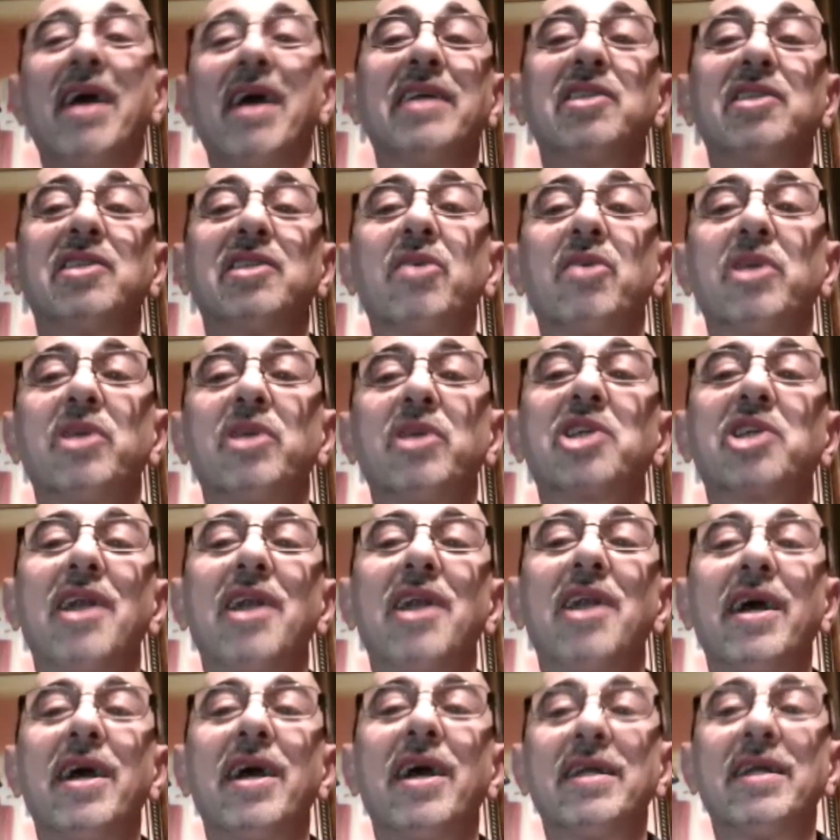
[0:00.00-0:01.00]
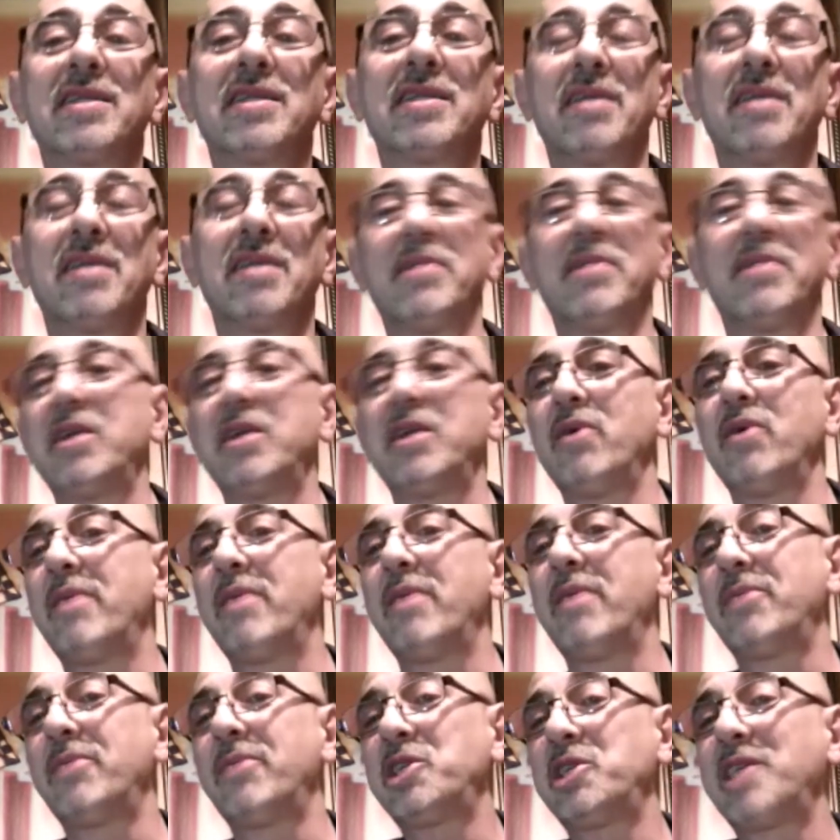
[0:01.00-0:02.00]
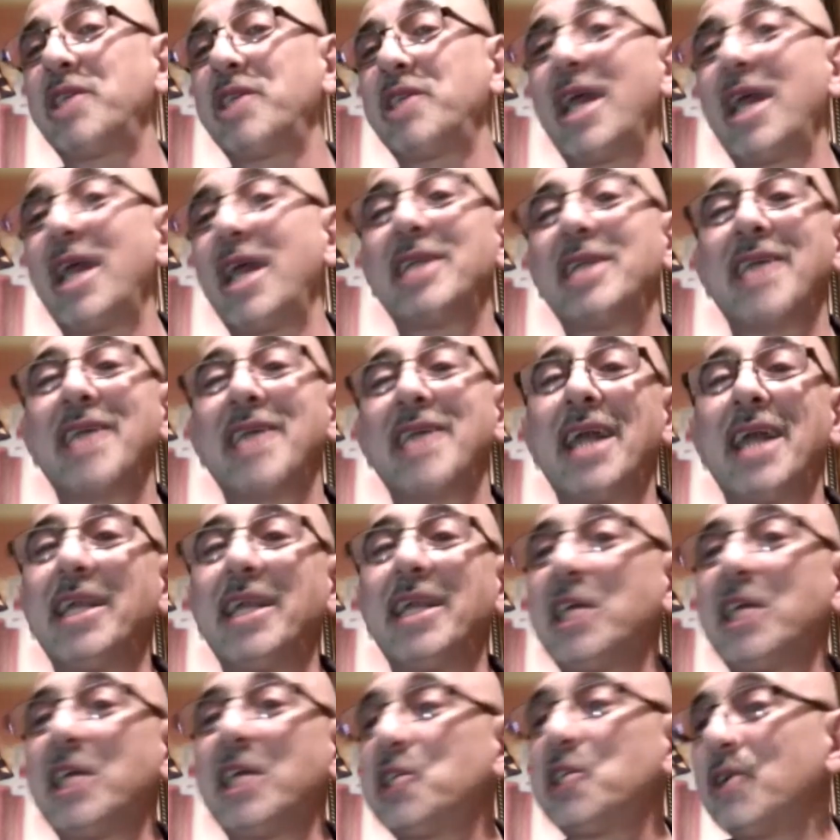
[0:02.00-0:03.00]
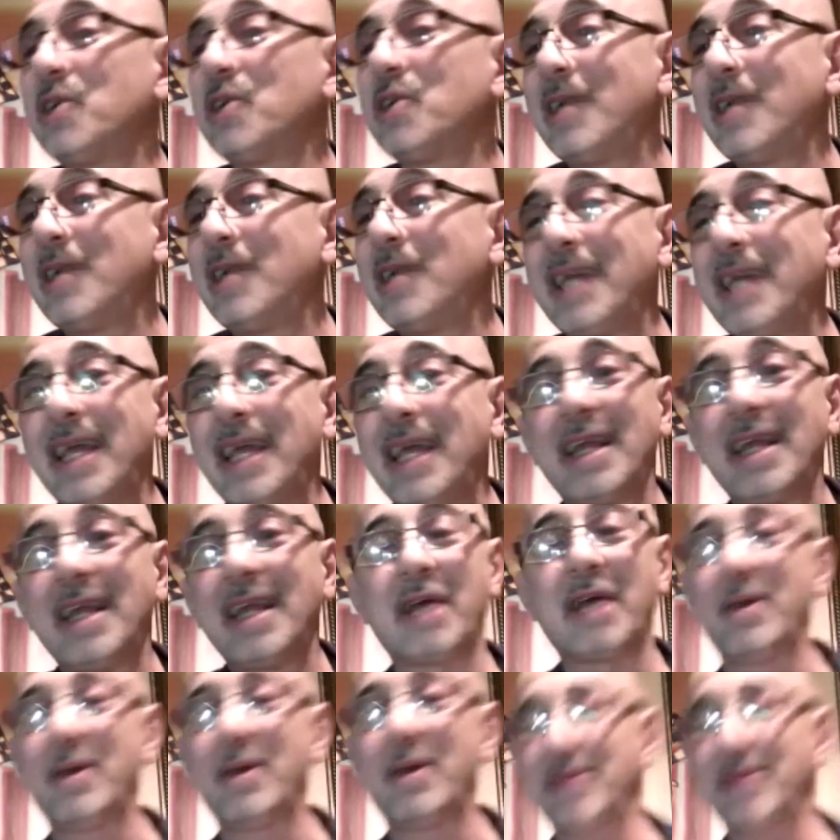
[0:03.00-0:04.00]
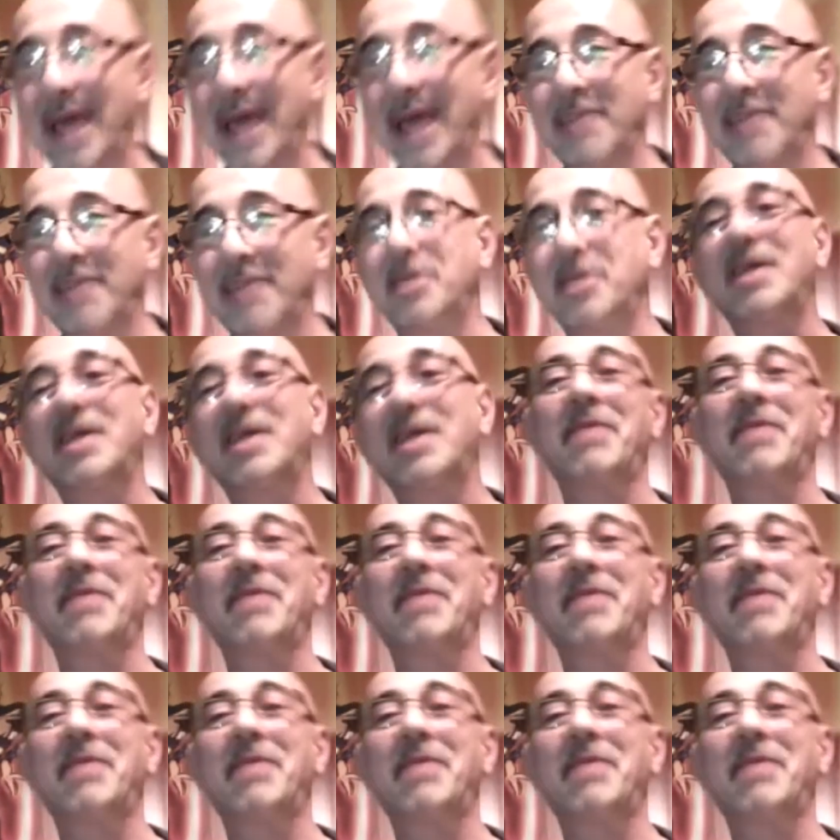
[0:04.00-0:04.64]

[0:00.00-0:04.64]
your wish clients? Somebody who appreciates a leisurely, you tell me.